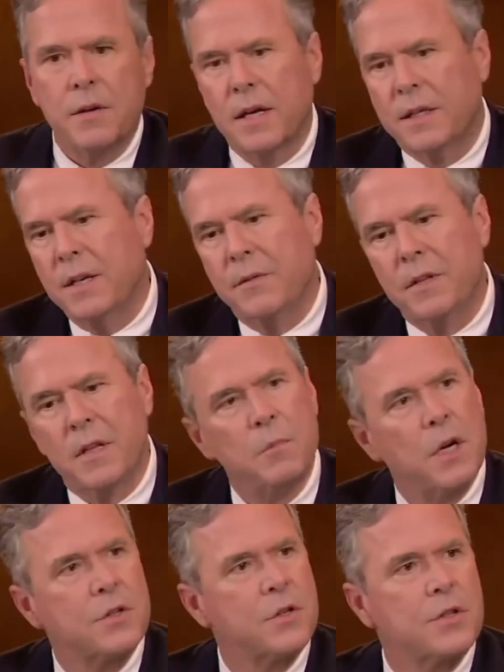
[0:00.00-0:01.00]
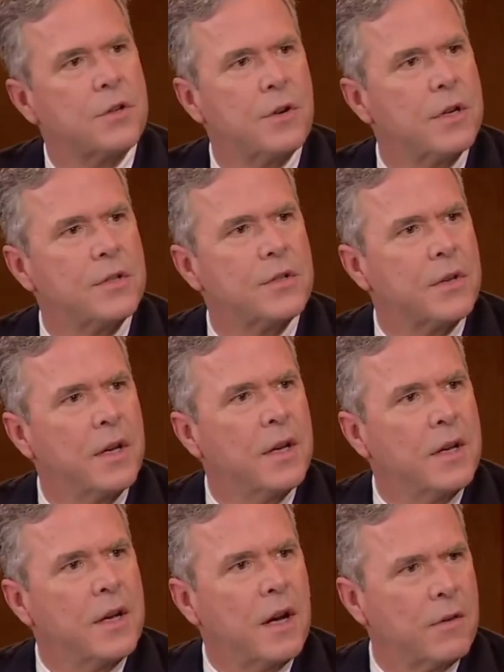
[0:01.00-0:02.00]
not giving them much assurance
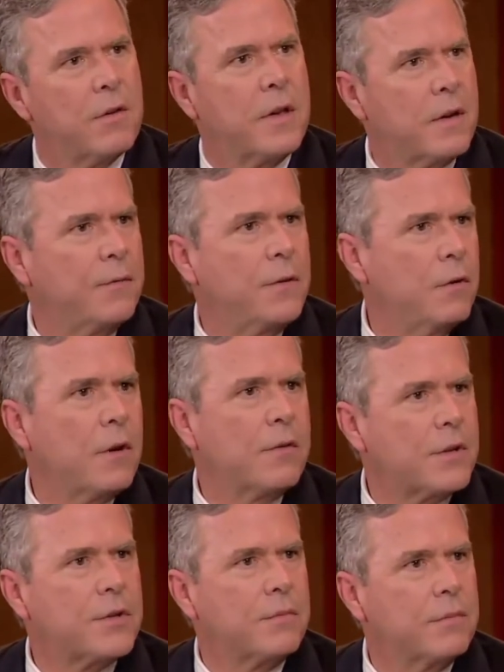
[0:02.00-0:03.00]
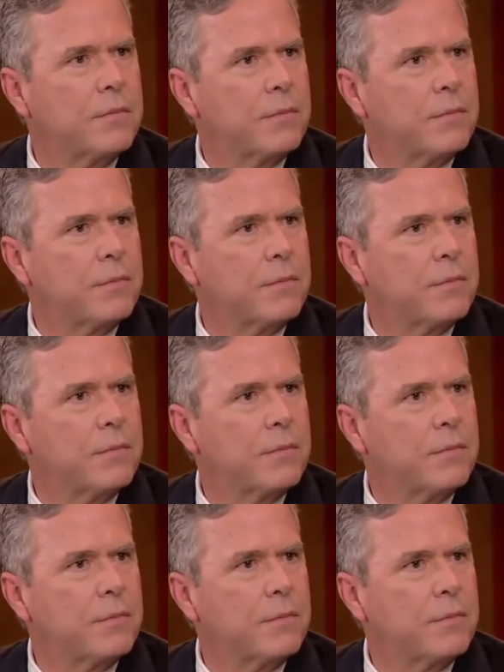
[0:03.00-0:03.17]
other than a few of us.